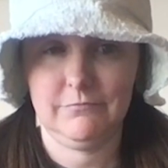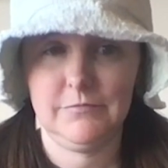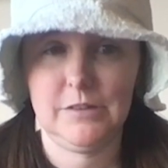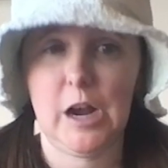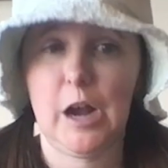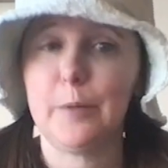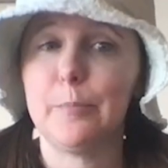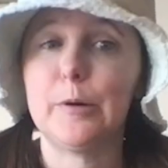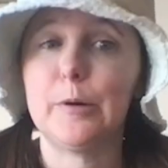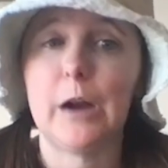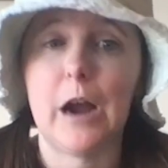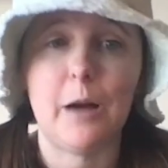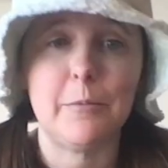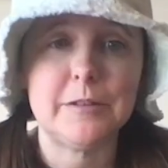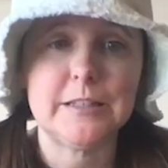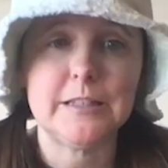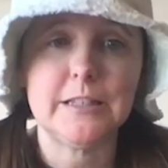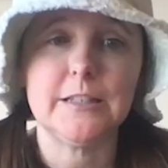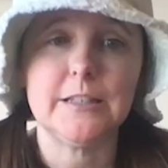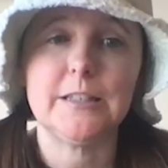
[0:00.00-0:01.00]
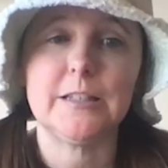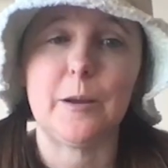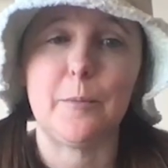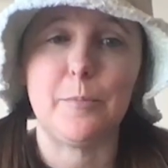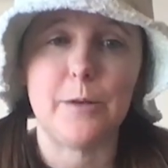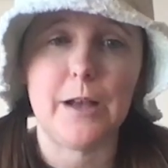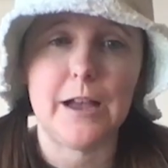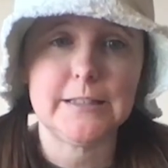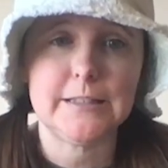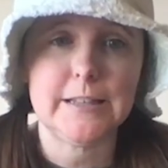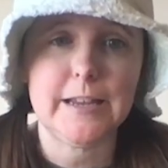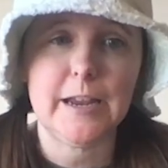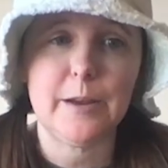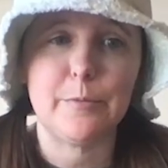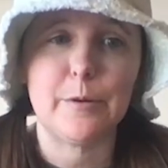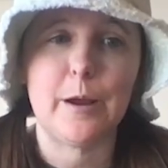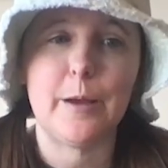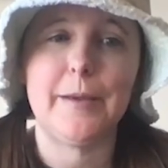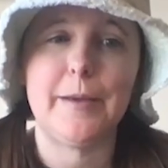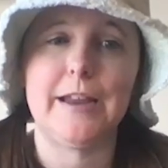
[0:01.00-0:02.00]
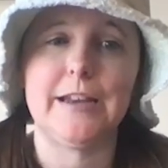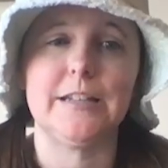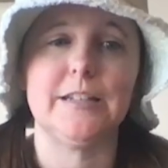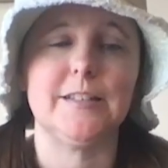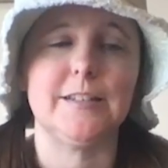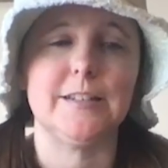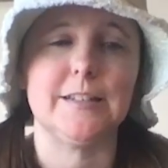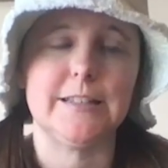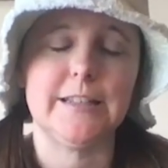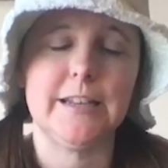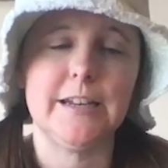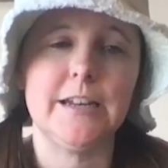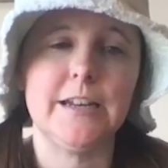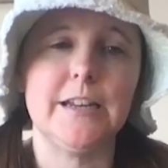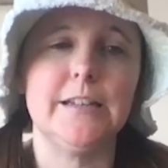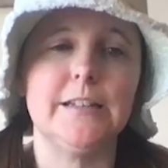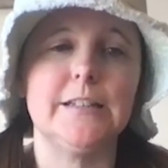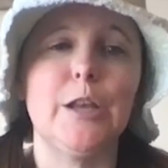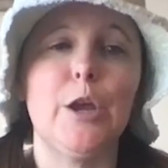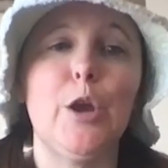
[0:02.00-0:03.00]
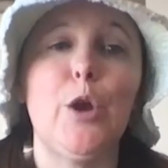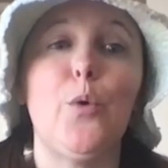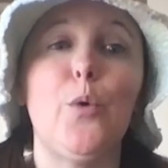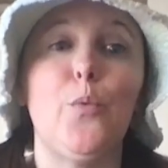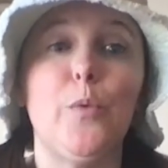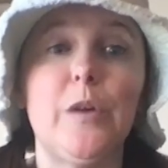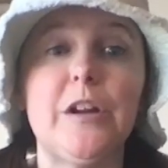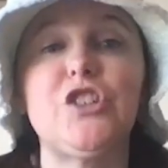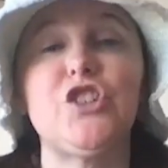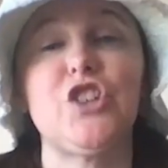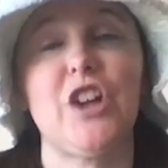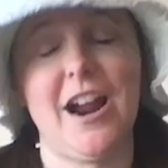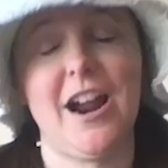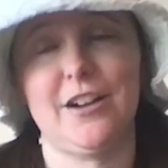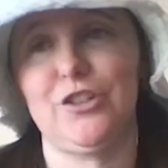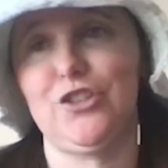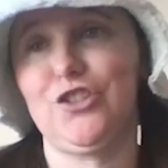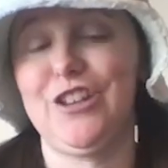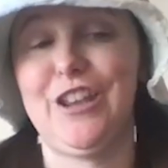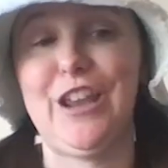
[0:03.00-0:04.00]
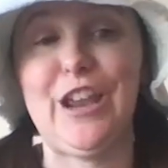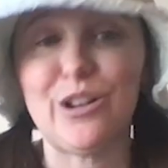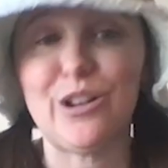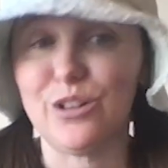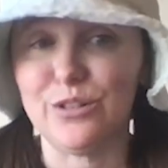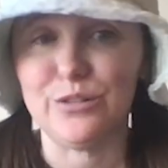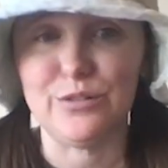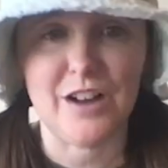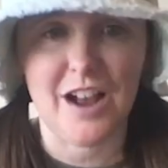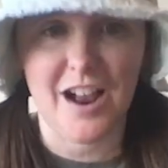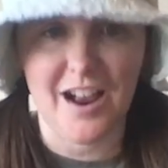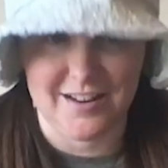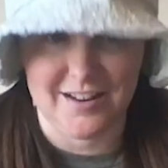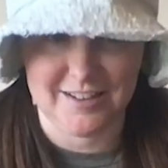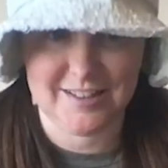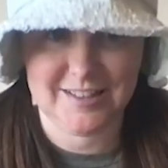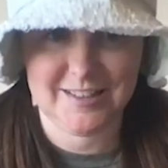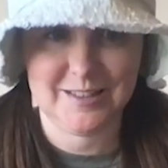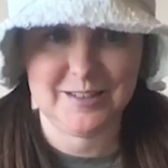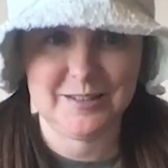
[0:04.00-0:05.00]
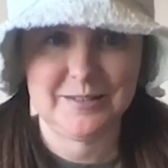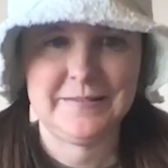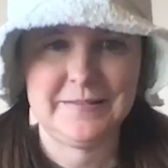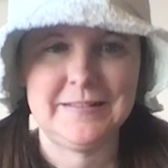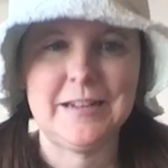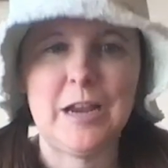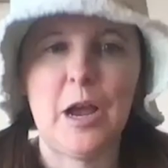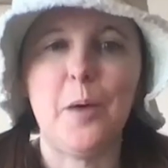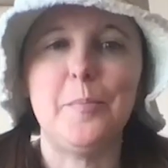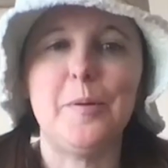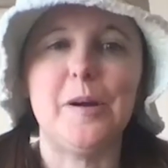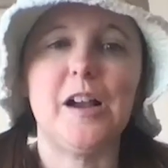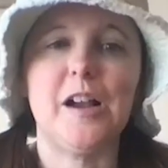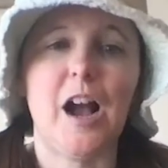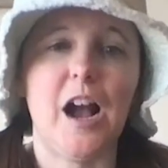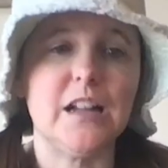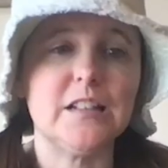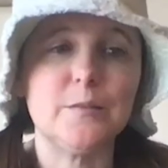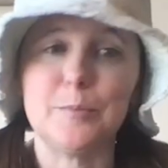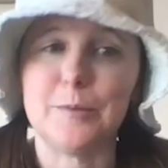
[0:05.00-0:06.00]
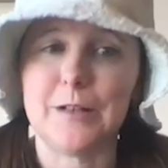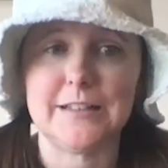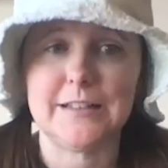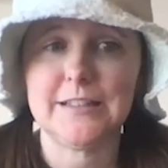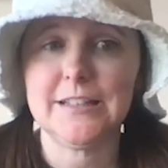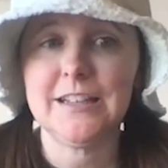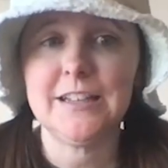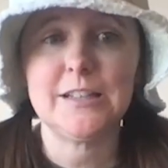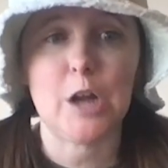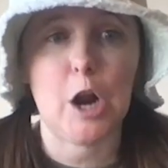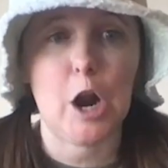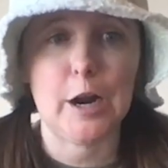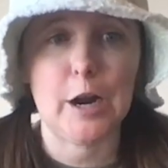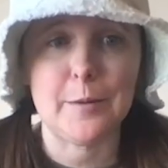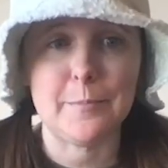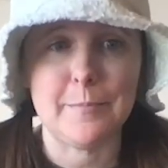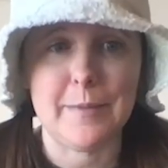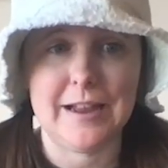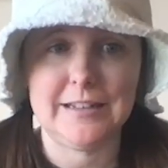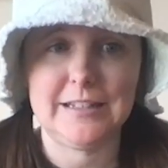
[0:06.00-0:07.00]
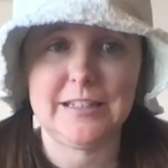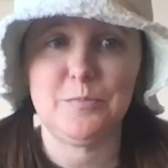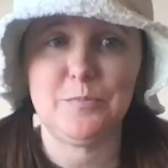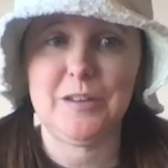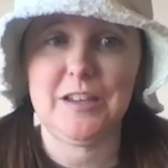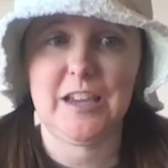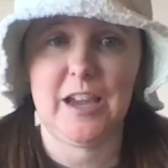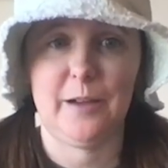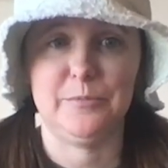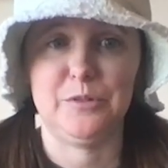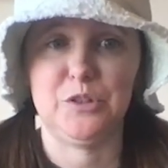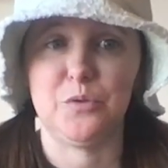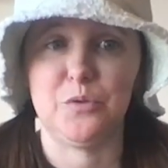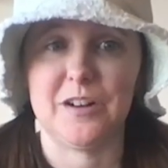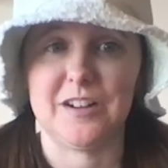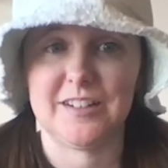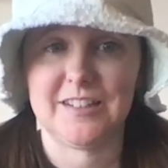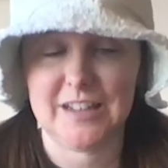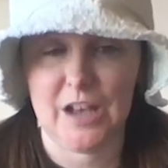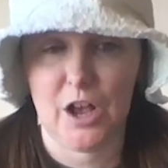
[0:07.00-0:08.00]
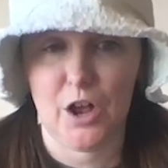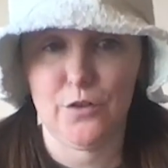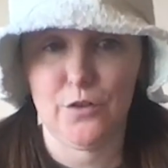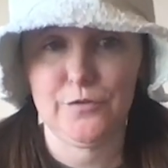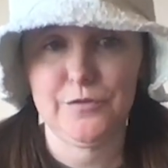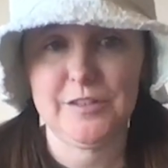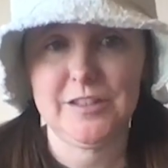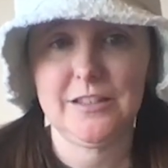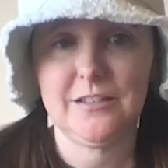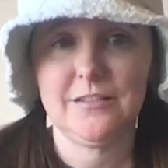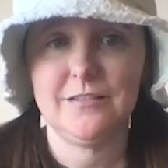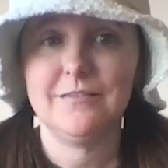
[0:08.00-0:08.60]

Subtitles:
God promises to bless Abram and his descendants, which actually include us. But God's blessings aren't meant to be kept to ourselves.